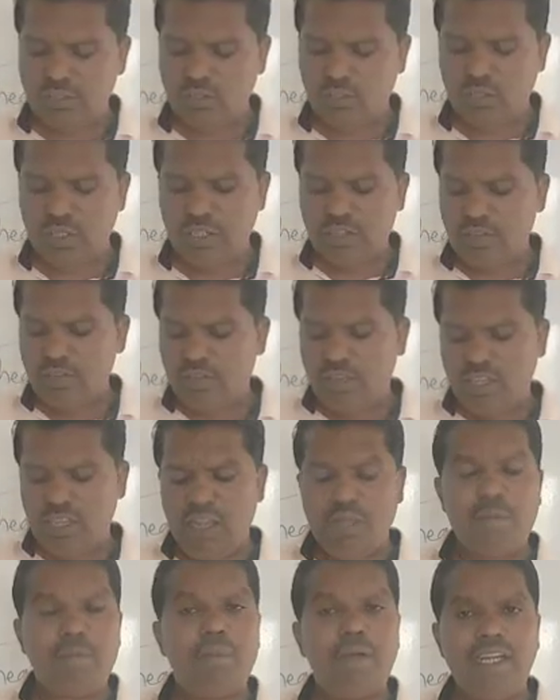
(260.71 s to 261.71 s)
Okay,
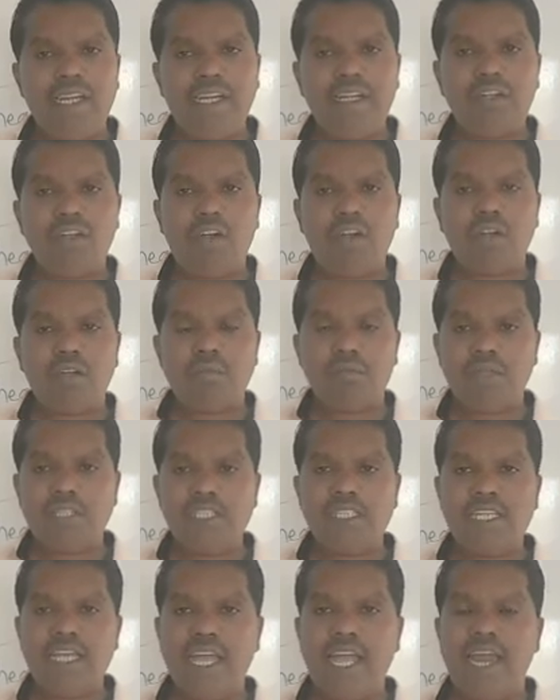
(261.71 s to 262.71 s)
parent rock
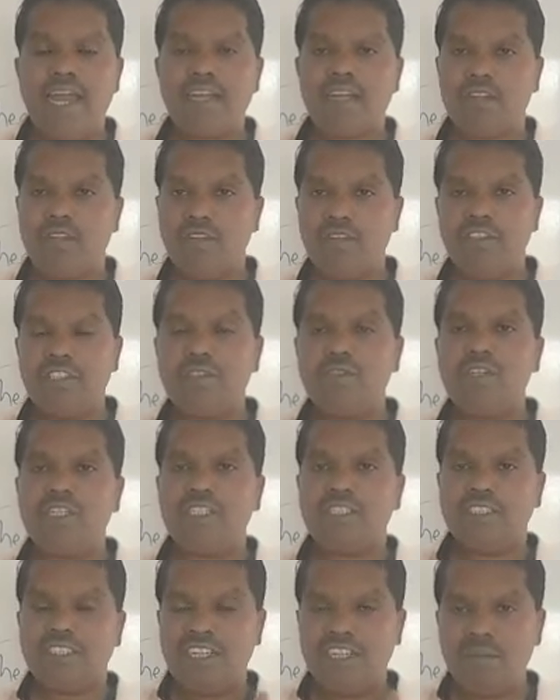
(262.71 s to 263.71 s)
means they had which
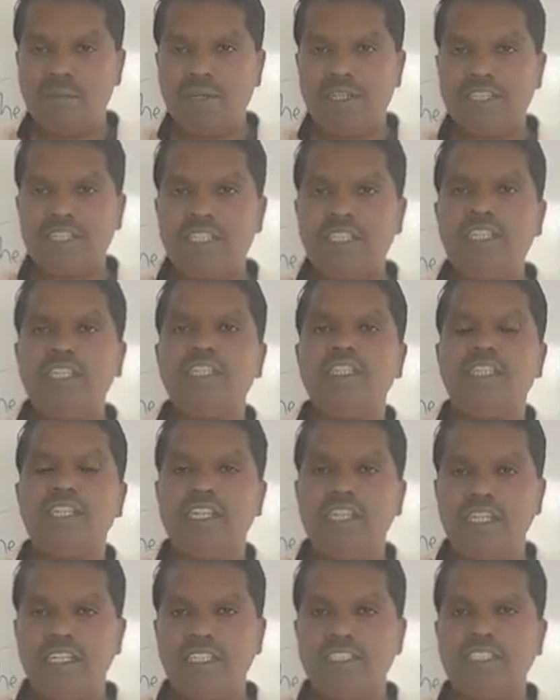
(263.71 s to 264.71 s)
one? Sedimentary,
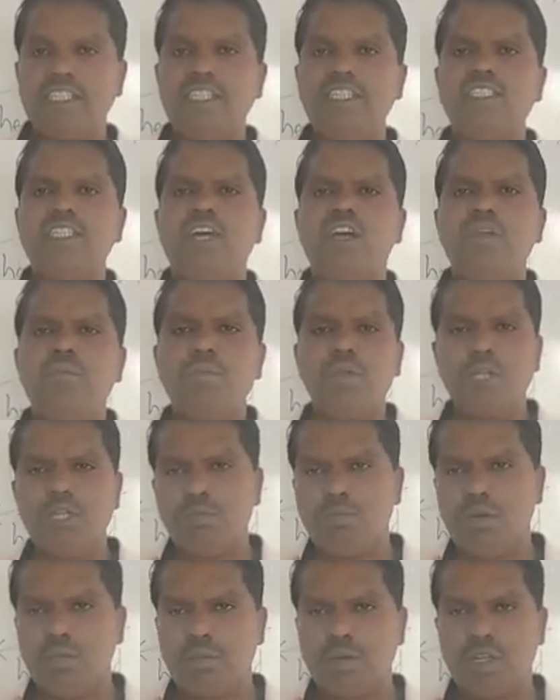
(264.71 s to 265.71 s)
igneous or
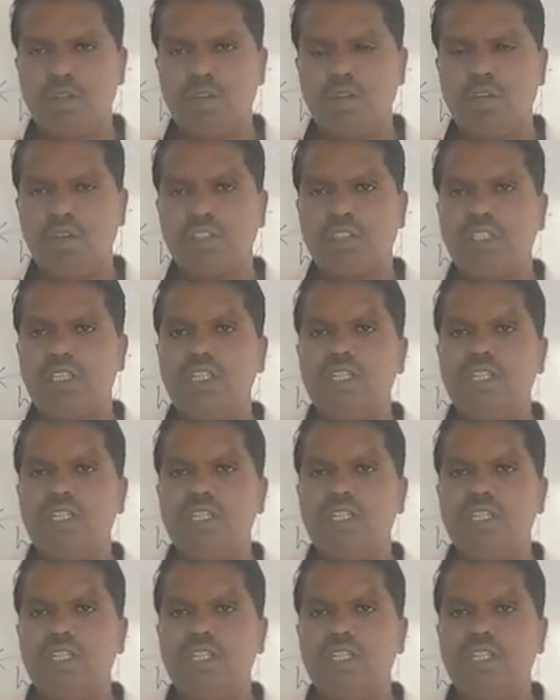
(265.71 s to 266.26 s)
metamorphic rocks.